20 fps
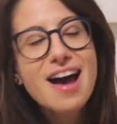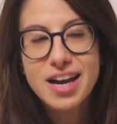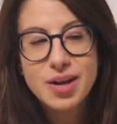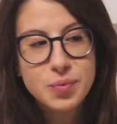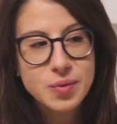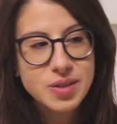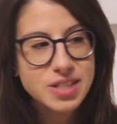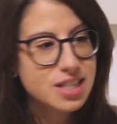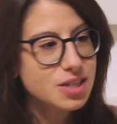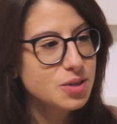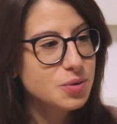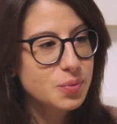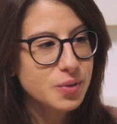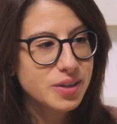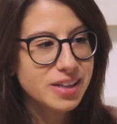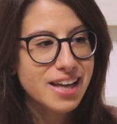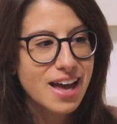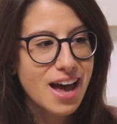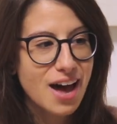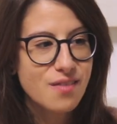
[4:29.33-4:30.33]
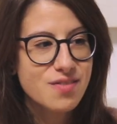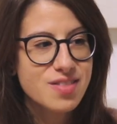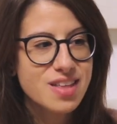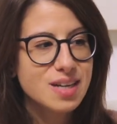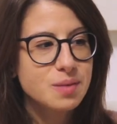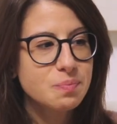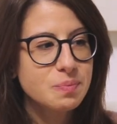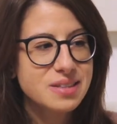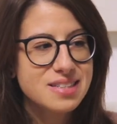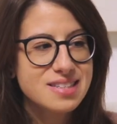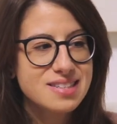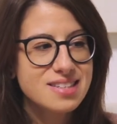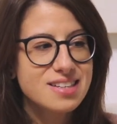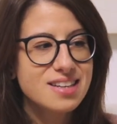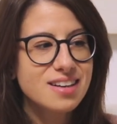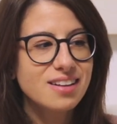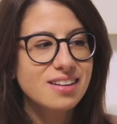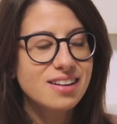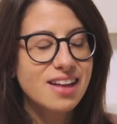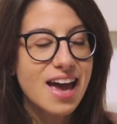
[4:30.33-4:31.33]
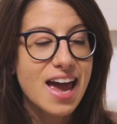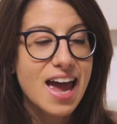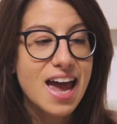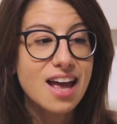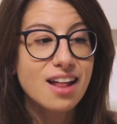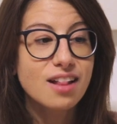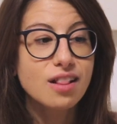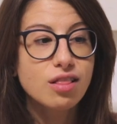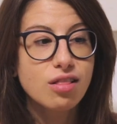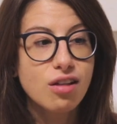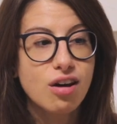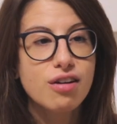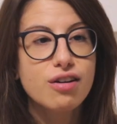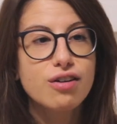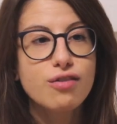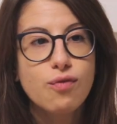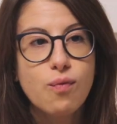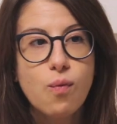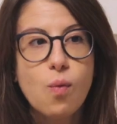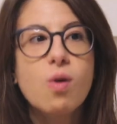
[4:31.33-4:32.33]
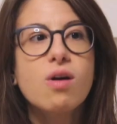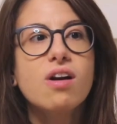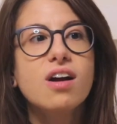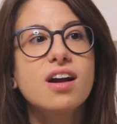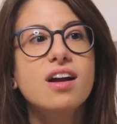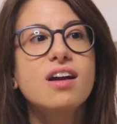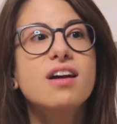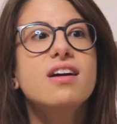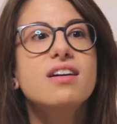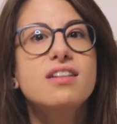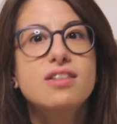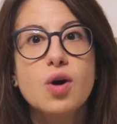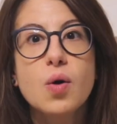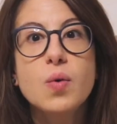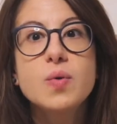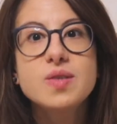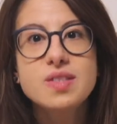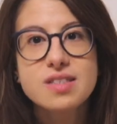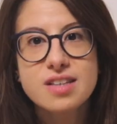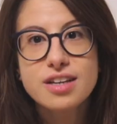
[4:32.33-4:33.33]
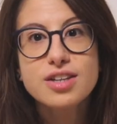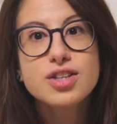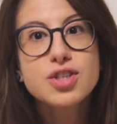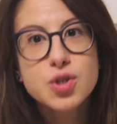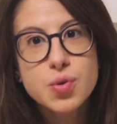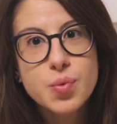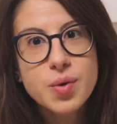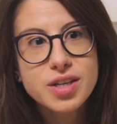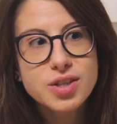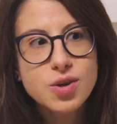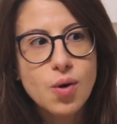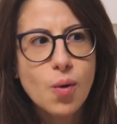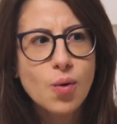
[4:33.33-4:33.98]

and we didn't really have that, but still a lot of work goes into it.